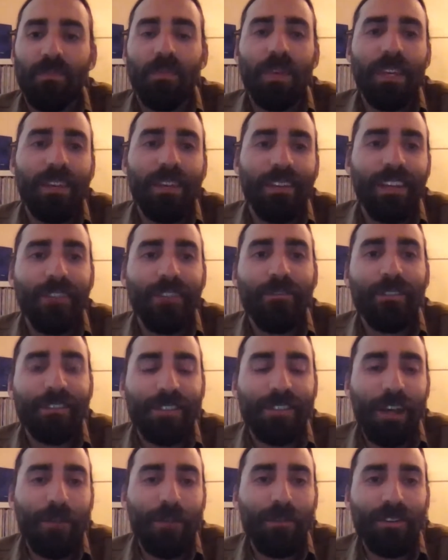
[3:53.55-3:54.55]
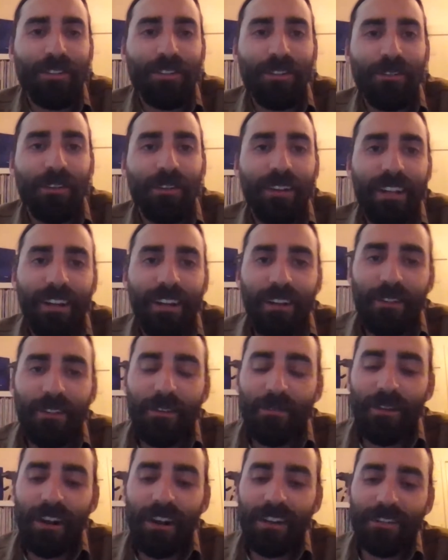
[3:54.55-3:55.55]
be given this opportunity,
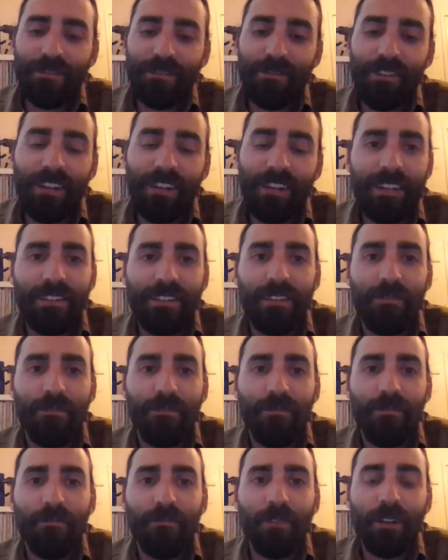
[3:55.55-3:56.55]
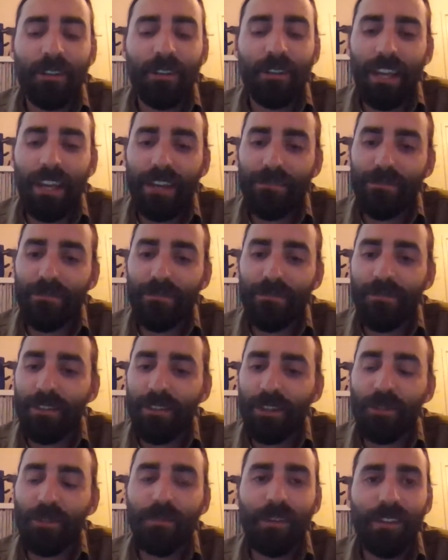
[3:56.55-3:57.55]
although not as fun as in real life,
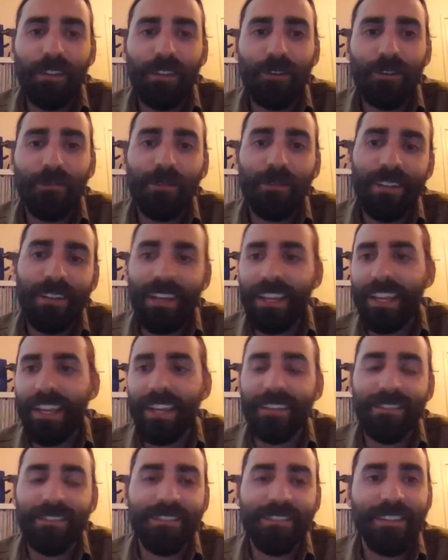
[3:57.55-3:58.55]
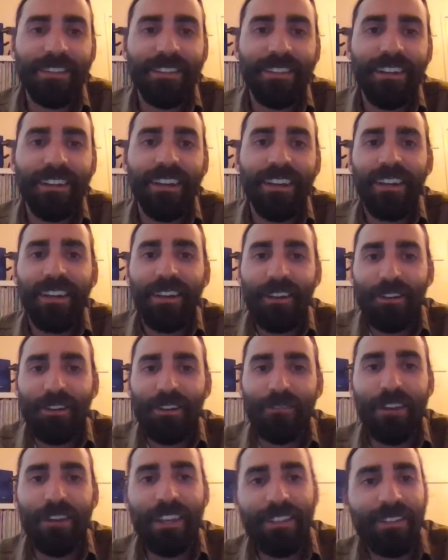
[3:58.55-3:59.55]
human to human. I can't see
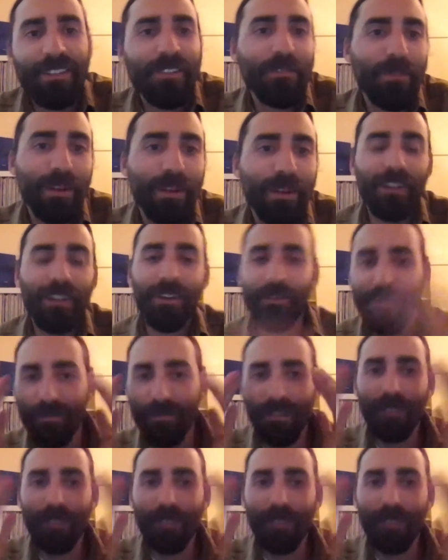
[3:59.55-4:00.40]
your faces, but I'll